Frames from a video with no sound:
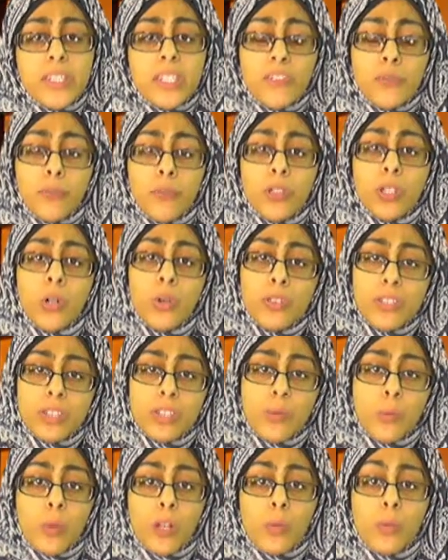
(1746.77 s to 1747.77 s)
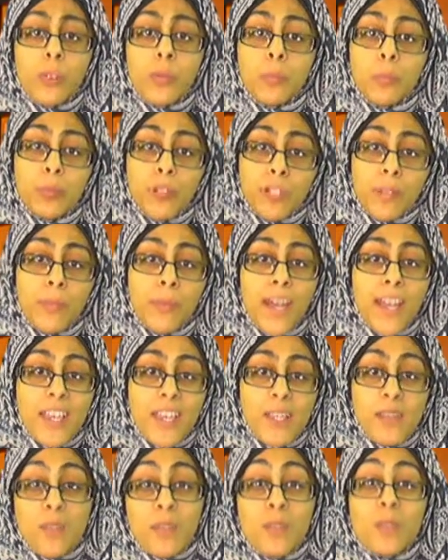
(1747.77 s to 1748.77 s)
If we go somewhere, we bring back,
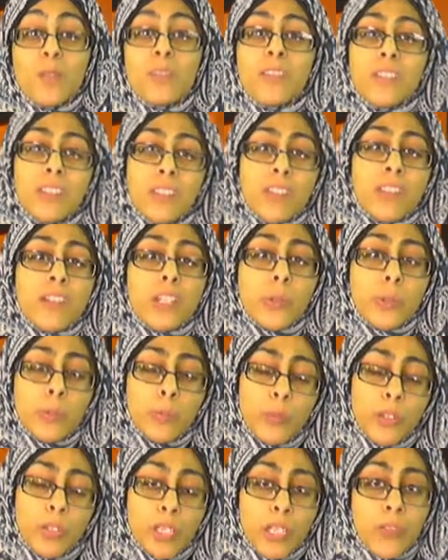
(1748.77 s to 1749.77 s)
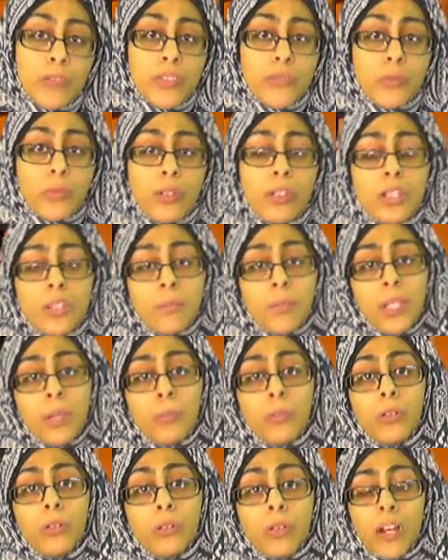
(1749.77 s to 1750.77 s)
souvenirs, or we bring gifts for
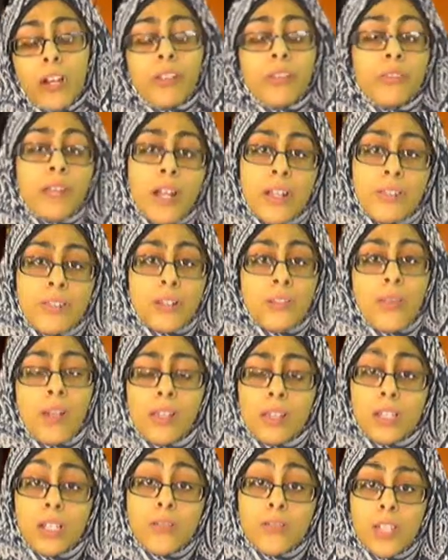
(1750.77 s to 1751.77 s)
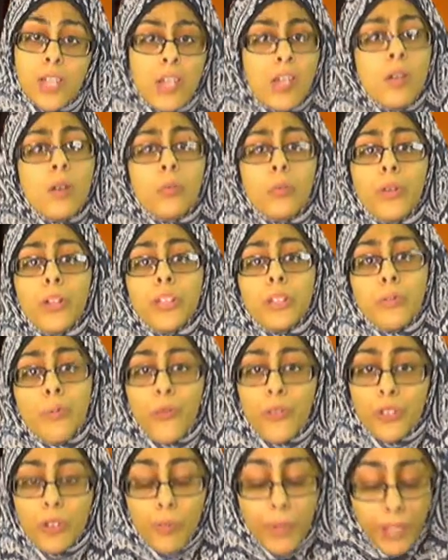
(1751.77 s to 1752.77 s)
people, like our friends or relatives. Bring them for
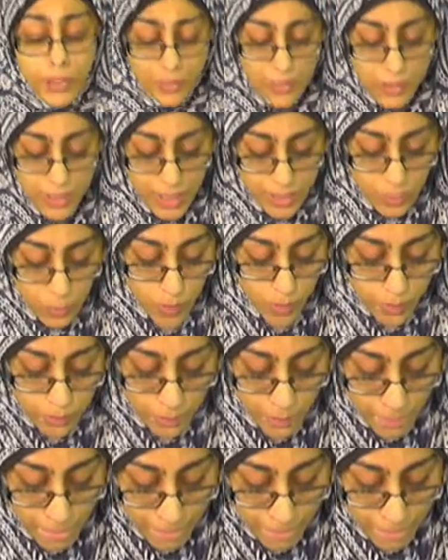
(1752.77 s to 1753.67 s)
your parents as well.